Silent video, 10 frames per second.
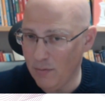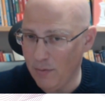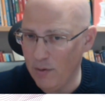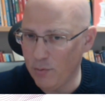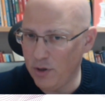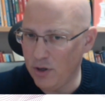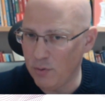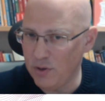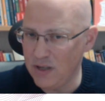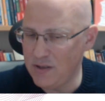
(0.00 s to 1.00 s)
Why would you
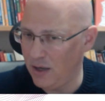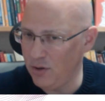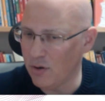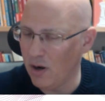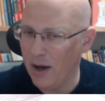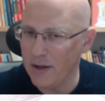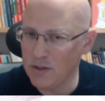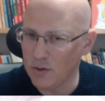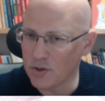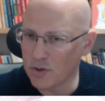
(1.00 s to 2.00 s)
decentralize
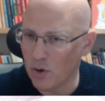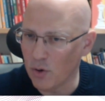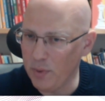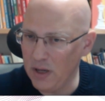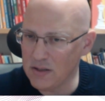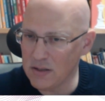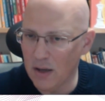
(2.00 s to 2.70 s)
your strong piece?